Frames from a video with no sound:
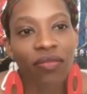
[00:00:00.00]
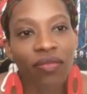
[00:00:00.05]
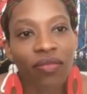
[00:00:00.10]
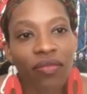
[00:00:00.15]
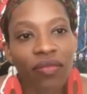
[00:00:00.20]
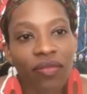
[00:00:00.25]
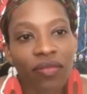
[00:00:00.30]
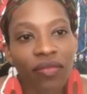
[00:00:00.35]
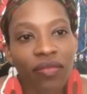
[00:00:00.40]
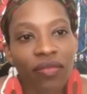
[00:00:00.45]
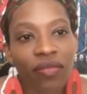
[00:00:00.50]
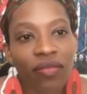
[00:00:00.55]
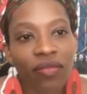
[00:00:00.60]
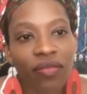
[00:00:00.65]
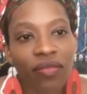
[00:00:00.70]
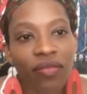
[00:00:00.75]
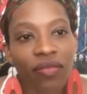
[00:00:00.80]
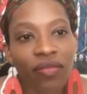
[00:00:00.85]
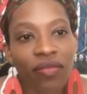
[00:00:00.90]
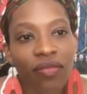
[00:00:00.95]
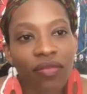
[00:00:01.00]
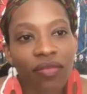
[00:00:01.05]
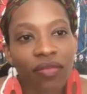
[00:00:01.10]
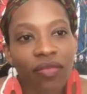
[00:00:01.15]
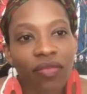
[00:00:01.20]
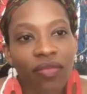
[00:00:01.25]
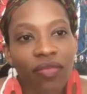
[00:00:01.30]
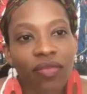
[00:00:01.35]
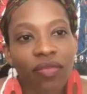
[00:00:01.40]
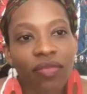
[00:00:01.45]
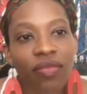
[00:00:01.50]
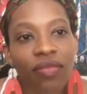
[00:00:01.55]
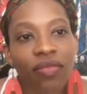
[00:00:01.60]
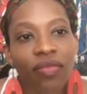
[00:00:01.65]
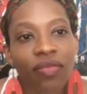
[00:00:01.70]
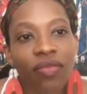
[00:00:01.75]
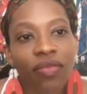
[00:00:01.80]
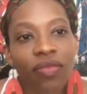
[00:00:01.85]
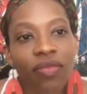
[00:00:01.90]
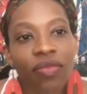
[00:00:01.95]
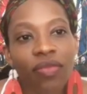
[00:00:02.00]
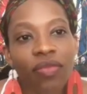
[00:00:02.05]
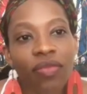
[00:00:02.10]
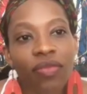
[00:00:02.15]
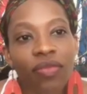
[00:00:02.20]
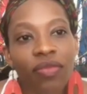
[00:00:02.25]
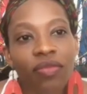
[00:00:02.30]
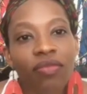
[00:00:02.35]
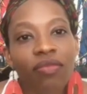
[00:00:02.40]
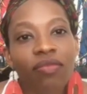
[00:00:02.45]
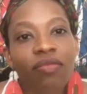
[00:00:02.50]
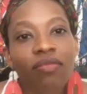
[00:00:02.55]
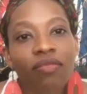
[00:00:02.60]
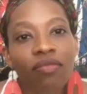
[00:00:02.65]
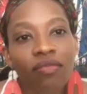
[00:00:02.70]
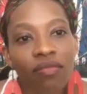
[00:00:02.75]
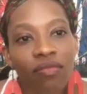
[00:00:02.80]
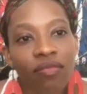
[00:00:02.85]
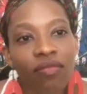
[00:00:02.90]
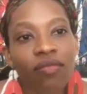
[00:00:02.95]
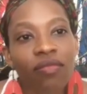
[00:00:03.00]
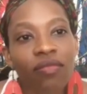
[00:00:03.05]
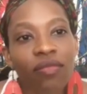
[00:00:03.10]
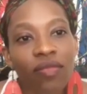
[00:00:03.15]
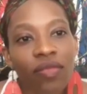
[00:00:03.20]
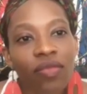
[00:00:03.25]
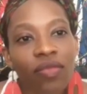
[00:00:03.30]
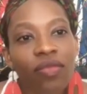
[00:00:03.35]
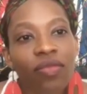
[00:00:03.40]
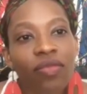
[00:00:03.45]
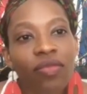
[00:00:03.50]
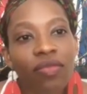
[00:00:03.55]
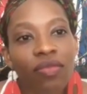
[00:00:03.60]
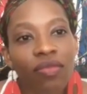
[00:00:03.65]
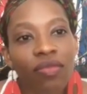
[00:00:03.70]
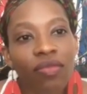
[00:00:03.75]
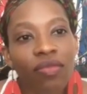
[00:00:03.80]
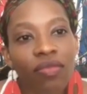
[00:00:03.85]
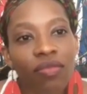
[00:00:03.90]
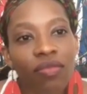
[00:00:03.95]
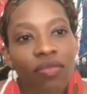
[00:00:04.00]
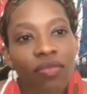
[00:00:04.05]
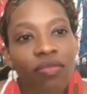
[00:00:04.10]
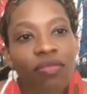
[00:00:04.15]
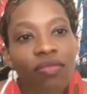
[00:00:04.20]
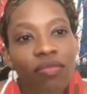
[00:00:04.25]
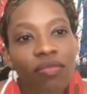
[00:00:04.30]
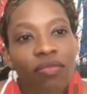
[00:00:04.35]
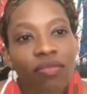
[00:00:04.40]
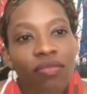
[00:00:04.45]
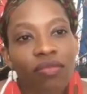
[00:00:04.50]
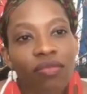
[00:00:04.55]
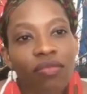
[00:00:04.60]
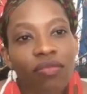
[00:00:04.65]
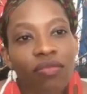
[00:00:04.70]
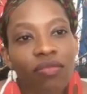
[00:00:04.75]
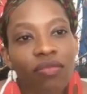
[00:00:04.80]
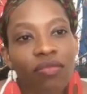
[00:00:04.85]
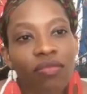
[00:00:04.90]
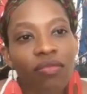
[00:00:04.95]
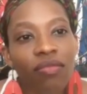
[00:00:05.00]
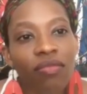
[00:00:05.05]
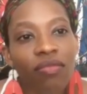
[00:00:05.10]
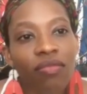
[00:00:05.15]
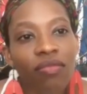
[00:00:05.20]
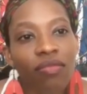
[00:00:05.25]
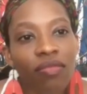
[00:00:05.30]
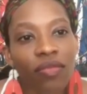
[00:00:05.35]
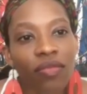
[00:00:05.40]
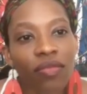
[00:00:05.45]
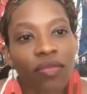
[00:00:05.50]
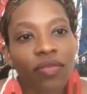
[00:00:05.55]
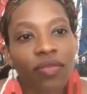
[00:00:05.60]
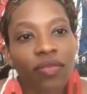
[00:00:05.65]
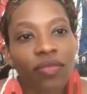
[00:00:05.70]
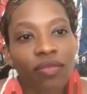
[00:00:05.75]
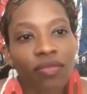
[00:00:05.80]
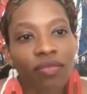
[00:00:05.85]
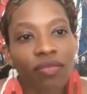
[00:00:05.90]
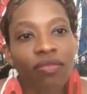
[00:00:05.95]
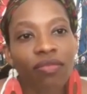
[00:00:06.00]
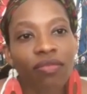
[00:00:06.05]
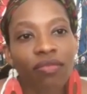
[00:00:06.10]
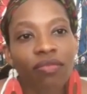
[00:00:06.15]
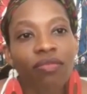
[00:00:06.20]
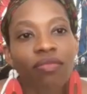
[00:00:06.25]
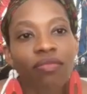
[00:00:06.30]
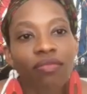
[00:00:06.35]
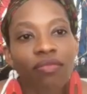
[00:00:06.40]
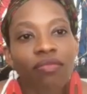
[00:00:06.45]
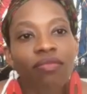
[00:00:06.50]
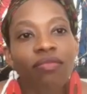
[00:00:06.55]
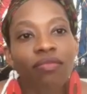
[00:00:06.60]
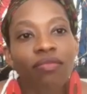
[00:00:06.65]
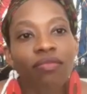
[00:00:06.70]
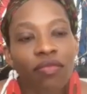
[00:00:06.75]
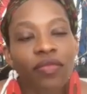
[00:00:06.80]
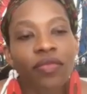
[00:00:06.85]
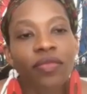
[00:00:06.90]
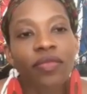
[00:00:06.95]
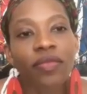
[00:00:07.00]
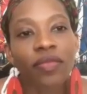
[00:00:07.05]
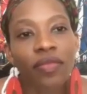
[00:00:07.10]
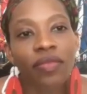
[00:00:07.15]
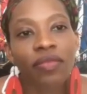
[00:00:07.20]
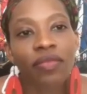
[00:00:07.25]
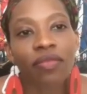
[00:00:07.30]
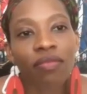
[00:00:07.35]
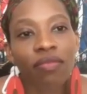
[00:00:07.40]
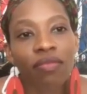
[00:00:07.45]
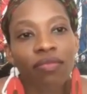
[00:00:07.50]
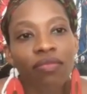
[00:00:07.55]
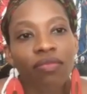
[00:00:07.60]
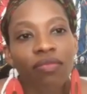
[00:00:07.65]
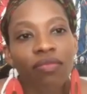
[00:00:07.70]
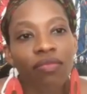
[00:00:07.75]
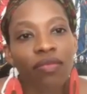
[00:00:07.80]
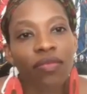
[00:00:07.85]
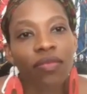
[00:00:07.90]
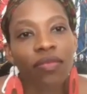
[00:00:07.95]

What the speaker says: The person shown says nothing.